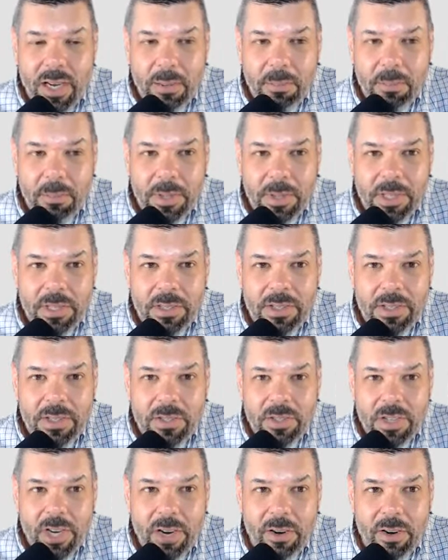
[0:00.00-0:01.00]
Please
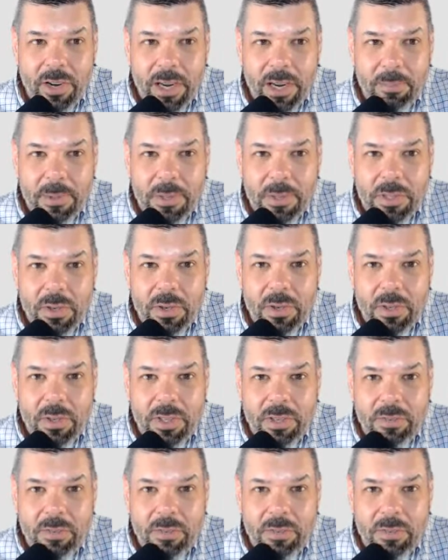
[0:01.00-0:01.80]
share an episode,